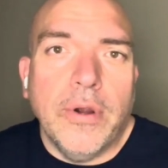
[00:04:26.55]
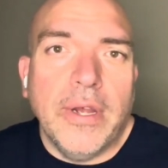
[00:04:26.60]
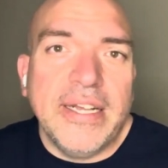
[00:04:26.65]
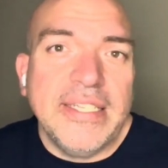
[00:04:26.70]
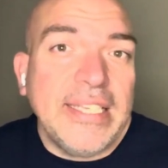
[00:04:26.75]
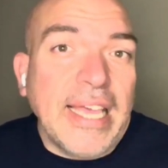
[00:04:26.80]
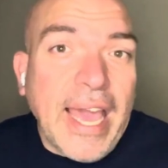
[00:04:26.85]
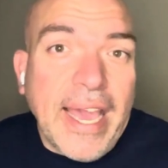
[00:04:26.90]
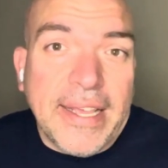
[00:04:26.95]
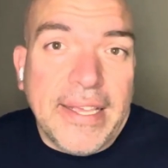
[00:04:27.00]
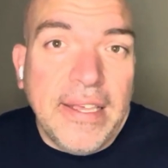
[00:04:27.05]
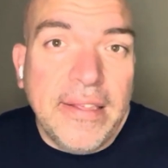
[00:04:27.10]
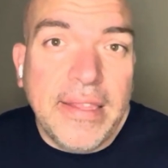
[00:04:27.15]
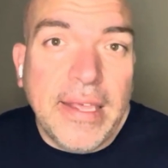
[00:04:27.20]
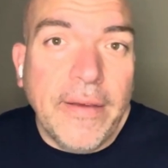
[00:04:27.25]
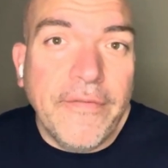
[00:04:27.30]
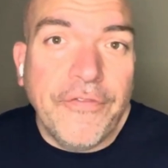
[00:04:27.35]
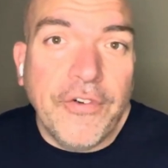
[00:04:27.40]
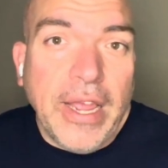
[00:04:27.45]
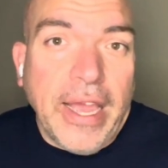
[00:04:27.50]
attacking
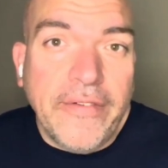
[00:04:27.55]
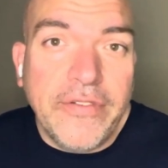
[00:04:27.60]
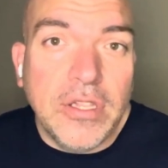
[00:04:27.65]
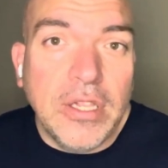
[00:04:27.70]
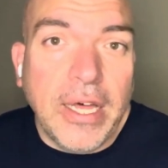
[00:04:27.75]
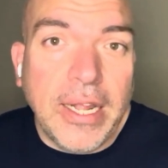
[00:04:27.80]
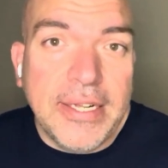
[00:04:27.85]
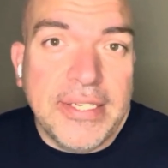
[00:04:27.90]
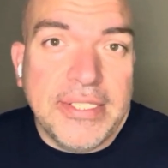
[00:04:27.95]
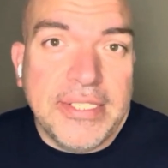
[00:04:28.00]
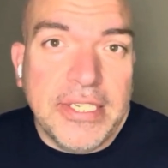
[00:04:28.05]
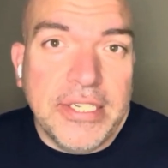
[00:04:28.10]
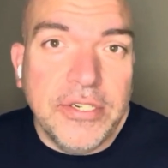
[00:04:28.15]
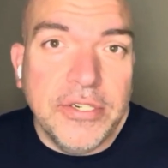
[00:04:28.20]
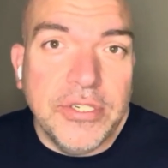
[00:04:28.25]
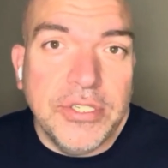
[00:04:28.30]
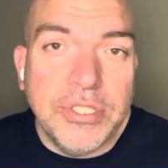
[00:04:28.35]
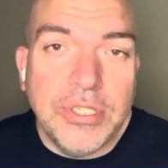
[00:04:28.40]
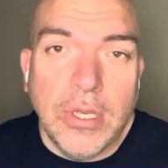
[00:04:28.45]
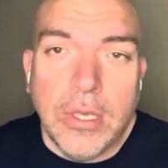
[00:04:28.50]
them for having a lot of
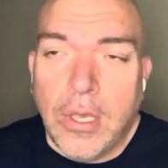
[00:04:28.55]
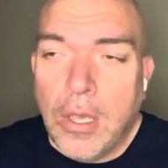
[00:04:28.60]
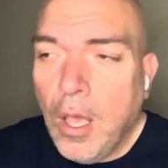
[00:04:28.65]
singers.